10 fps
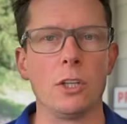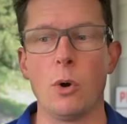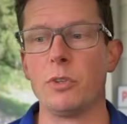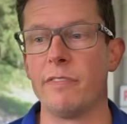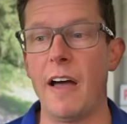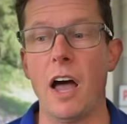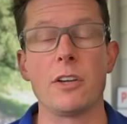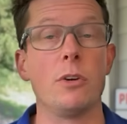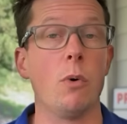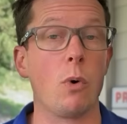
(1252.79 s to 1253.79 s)
loan to
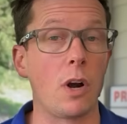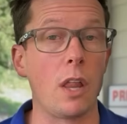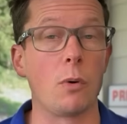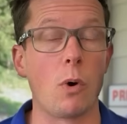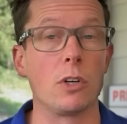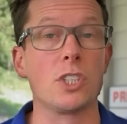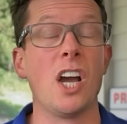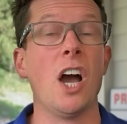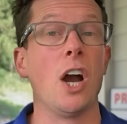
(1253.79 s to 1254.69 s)
value, or in other words,